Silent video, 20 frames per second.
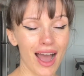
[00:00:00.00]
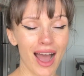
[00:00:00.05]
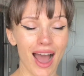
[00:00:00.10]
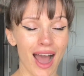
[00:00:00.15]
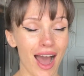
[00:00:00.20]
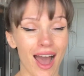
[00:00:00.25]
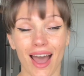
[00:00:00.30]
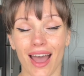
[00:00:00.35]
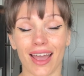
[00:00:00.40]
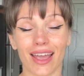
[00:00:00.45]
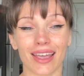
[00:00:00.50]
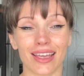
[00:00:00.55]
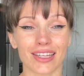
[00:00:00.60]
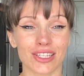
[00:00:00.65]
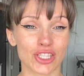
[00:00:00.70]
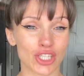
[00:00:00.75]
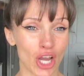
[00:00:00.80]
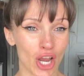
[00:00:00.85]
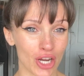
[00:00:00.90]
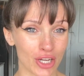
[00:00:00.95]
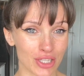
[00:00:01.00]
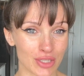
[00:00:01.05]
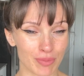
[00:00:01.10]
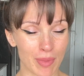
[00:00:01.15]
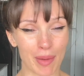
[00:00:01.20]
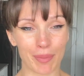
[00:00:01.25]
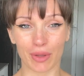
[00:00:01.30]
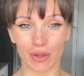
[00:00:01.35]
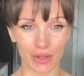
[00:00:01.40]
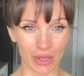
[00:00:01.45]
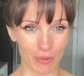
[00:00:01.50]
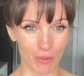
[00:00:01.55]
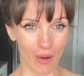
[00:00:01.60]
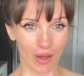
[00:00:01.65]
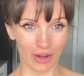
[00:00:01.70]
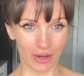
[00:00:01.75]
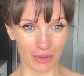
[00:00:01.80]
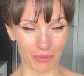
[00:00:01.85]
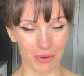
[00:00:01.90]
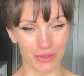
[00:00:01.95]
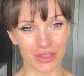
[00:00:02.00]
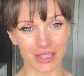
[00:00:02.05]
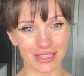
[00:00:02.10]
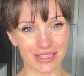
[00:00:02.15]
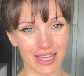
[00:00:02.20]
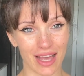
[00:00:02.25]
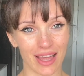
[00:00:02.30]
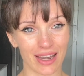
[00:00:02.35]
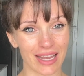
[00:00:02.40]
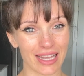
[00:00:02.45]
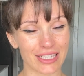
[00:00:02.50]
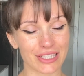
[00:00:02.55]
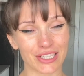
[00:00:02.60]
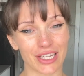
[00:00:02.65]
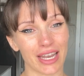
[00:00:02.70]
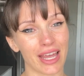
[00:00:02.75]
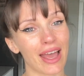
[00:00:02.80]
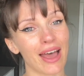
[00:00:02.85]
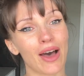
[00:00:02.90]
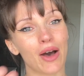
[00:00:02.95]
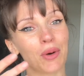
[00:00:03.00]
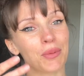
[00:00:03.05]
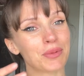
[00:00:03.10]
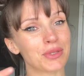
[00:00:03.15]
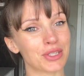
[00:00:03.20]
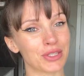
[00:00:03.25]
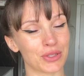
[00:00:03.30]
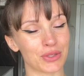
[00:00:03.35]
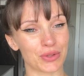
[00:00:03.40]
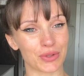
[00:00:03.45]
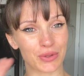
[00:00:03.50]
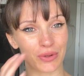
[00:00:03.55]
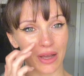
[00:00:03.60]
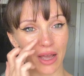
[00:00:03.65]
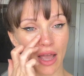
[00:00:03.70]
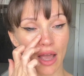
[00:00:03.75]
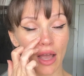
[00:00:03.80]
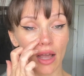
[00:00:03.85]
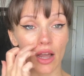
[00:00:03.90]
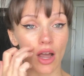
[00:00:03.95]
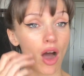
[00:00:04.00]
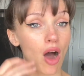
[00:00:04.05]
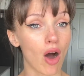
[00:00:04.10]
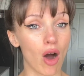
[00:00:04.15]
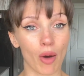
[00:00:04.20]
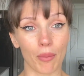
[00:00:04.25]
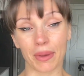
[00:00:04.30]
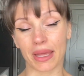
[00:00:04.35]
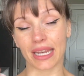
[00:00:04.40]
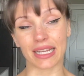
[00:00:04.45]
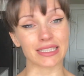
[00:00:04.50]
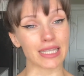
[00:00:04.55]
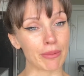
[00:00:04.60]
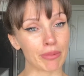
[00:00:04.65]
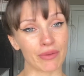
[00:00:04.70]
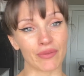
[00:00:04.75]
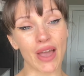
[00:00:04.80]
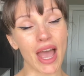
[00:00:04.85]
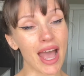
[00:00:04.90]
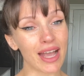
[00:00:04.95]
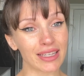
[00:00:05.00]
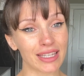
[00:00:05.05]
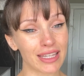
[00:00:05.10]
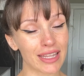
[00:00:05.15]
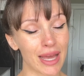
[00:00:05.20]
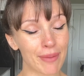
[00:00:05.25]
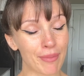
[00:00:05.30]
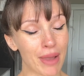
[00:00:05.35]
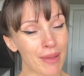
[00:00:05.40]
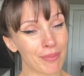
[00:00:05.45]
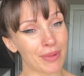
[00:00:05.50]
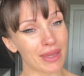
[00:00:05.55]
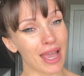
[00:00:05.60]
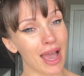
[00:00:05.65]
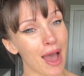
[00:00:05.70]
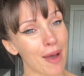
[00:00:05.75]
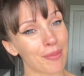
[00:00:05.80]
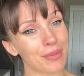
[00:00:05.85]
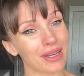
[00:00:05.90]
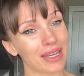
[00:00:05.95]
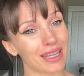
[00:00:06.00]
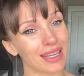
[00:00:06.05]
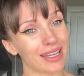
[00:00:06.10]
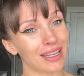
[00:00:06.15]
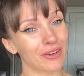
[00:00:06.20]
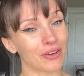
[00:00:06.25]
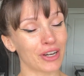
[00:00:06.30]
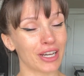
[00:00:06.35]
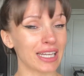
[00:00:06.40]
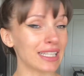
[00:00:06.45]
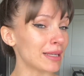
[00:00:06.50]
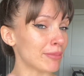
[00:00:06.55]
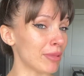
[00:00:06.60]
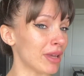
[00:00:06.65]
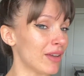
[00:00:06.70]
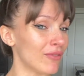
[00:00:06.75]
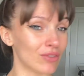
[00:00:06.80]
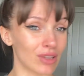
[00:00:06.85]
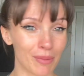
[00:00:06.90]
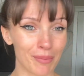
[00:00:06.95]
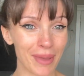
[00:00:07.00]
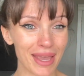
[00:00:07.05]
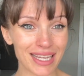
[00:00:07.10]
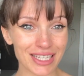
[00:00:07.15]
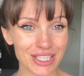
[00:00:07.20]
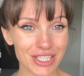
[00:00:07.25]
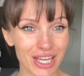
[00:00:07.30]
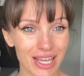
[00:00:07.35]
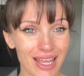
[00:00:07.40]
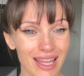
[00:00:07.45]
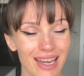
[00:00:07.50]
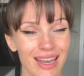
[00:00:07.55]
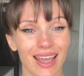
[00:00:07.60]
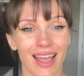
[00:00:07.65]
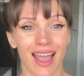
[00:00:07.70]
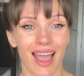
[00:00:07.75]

I charge my beauty water with the sun, it's gonna help to calm any type of acne that might be happening or any type of inflammation.